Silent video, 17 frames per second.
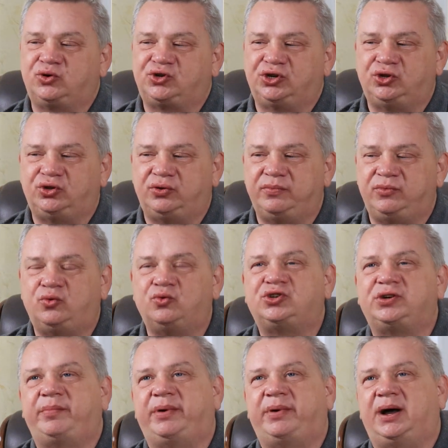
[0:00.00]
where there are
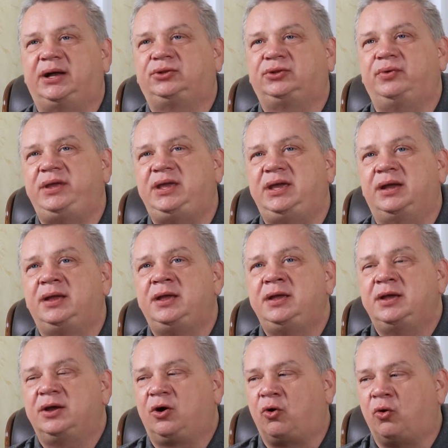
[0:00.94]
lots of
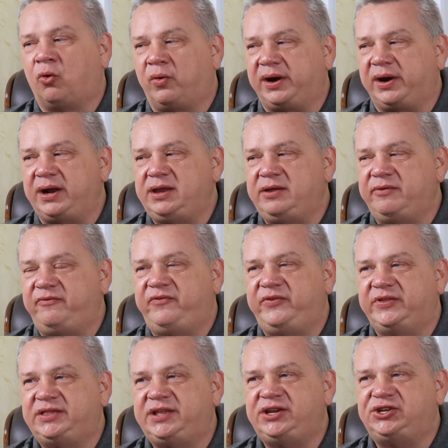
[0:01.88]
Vedic roots
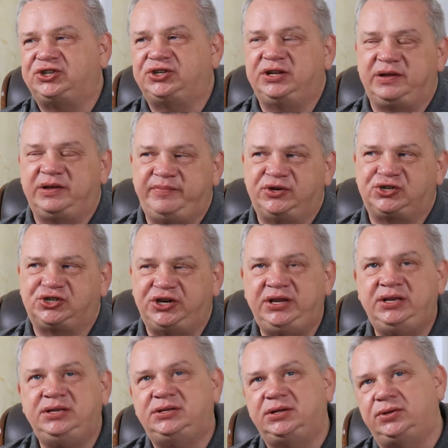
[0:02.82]
between
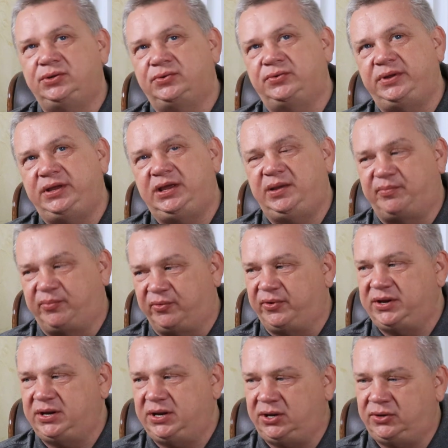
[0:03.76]
India and
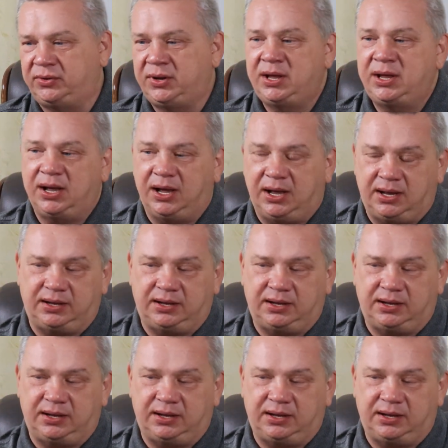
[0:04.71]
Japan,